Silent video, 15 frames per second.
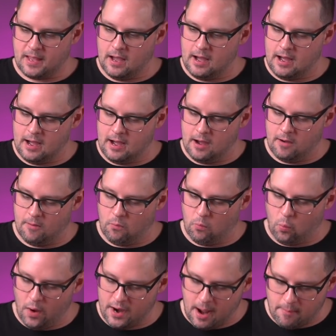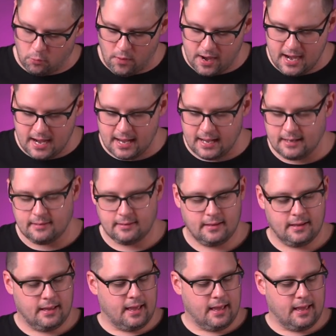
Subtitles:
what I'm reading